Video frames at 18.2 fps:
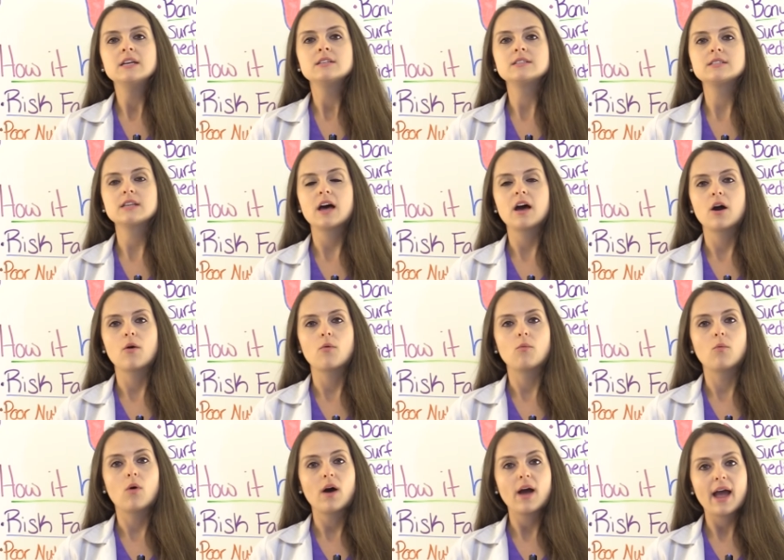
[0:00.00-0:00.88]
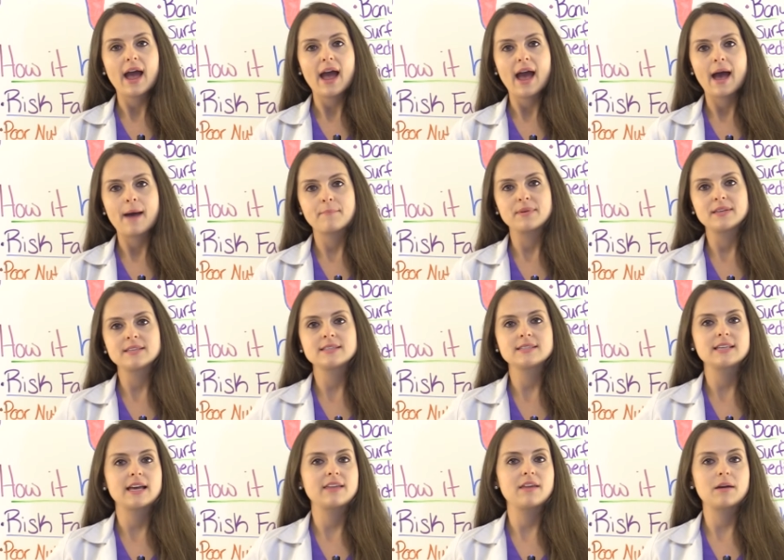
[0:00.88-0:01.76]
So what
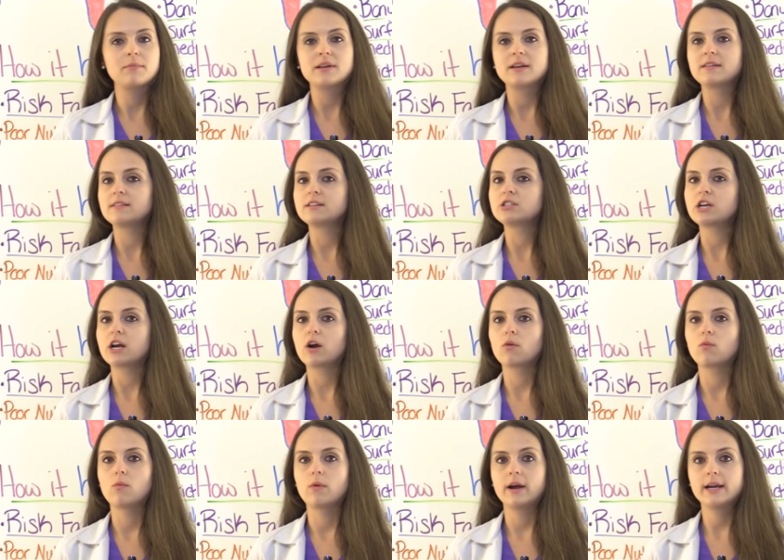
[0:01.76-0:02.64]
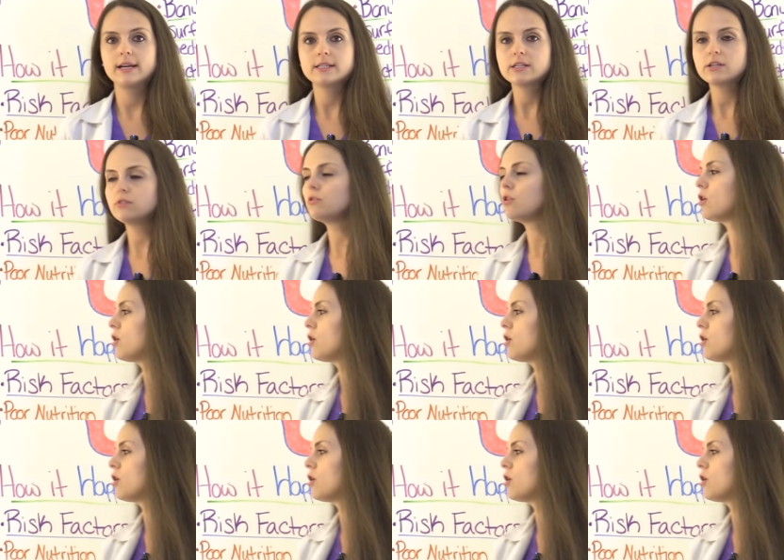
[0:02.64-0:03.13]
happens, say they've been in the chair way too